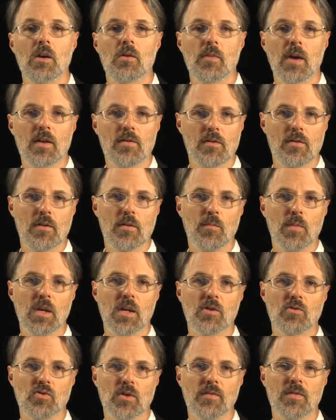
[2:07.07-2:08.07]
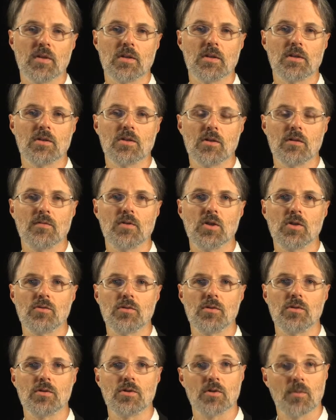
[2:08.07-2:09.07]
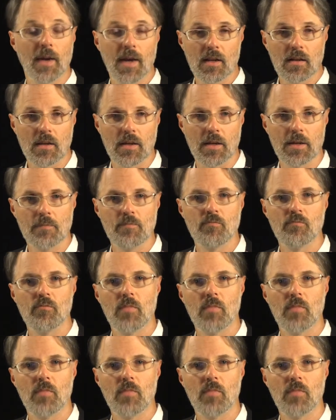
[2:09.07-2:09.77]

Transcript: Rather than being driven to serve children directly,